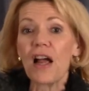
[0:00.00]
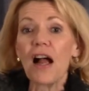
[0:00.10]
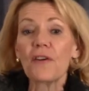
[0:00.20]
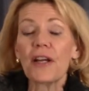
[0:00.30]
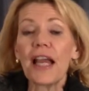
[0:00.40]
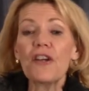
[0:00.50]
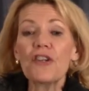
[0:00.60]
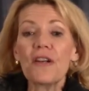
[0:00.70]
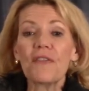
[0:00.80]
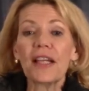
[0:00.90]

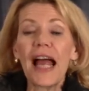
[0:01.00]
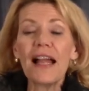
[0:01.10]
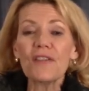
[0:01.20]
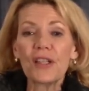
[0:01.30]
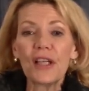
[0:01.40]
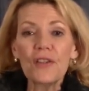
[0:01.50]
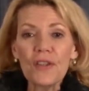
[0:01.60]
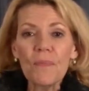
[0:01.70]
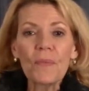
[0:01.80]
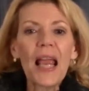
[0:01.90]
Congregation of the
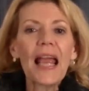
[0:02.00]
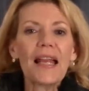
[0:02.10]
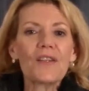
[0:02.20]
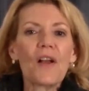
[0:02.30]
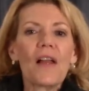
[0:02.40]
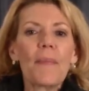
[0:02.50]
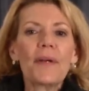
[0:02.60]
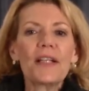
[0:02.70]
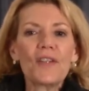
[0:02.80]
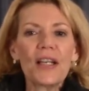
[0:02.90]
Catskills. It's all
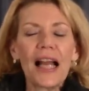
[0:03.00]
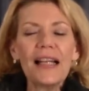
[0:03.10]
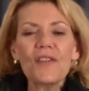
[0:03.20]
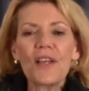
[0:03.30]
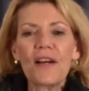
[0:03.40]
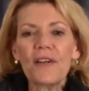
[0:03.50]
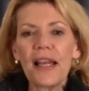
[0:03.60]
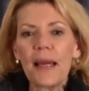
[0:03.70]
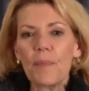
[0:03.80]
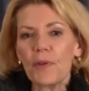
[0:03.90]
happening tonight,
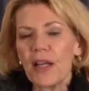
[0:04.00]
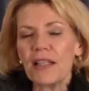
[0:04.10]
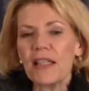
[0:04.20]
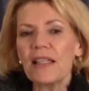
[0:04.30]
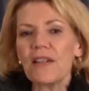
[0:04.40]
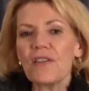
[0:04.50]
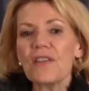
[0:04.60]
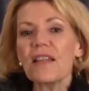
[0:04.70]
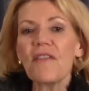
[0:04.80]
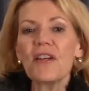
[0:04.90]
Saturday, April 19th at
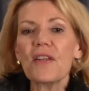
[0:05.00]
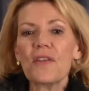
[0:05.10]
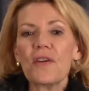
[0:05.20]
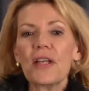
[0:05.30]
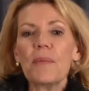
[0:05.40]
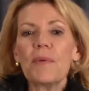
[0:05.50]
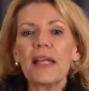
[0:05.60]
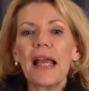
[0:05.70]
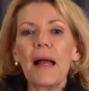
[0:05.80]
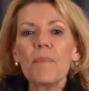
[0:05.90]
7:30
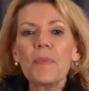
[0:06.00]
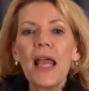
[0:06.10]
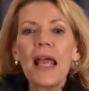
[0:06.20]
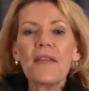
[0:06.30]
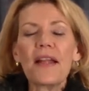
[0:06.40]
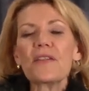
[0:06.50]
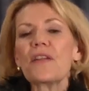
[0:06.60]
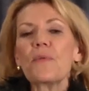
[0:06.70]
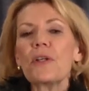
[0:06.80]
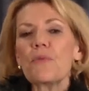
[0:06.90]
p.m. That's
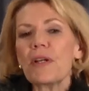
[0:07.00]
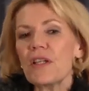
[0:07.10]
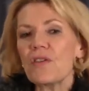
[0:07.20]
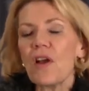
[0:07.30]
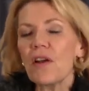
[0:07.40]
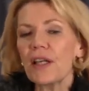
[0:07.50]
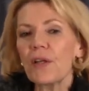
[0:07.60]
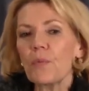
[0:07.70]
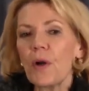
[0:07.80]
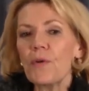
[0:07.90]
at 320
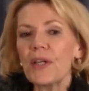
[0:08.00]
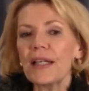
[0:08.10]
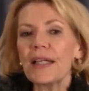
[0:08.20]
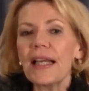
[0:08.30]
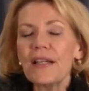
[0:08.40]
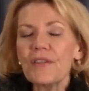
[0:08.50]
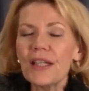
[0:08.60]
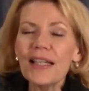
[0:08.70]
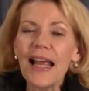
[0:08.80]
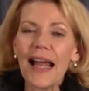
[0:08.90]
Sawkill Road in
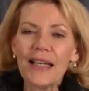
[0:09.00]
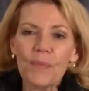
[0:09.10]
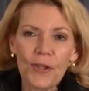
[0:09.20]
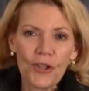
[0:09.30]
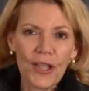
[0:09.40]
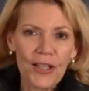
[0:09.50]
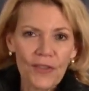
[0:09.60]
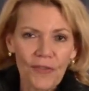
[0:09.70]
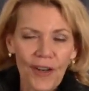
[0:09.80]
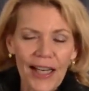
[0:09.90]
Kingston, and admission
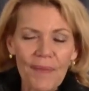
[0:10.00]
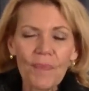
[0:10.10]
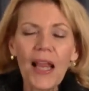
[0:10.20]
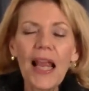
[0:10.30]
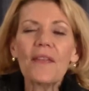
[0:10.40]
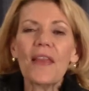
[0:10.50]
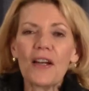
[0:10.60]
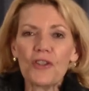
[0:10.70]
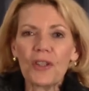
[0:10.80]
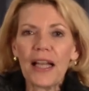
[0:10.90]
is free.
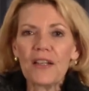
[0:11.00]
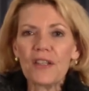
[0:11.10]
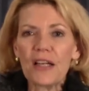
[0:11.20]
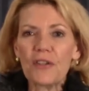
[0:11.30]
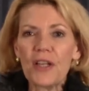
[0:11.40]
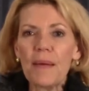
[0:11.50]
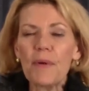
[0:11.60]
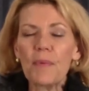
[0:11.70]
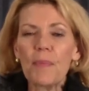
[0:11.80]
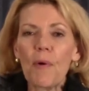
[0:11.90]
That's your latest
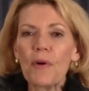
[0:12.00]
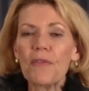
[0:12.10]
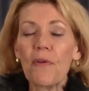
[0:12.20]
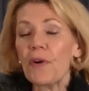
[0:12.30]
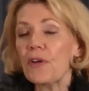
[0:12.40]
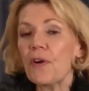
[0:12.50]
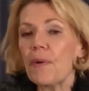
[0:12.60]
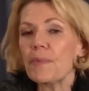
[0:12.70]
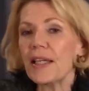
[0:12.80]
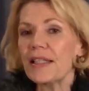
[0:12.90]
entertainment report. For a new
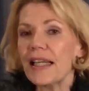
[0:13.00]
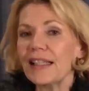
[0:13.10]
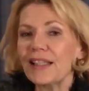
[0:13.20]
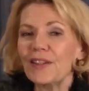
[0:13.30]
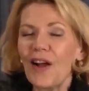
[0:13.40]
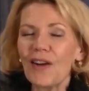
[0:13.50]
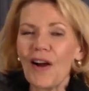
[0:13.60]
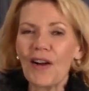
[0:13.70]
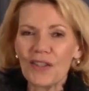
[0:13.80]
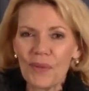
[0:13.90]
update daily, log
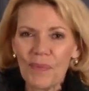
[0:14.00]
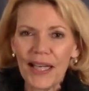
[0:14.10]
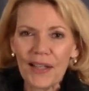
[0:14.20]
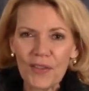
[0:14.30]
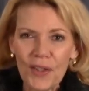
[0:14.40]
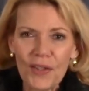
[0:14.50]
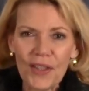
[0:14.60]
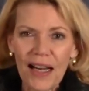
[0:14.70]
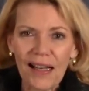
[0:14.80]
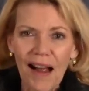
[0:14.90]
on to
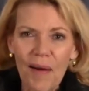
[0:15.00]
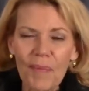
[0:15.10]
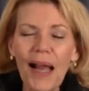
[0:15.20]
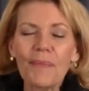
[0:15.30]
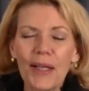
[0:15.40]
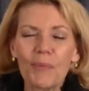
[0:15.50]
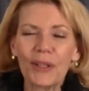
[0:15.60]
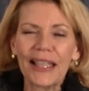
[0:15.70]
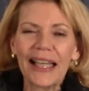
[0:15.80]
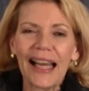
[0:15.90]
MidHudsonNews.com. I'm
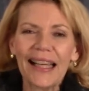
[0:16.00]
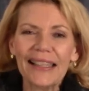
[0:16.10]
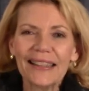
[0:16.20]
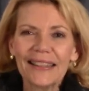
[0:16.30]
Kimberly Kay.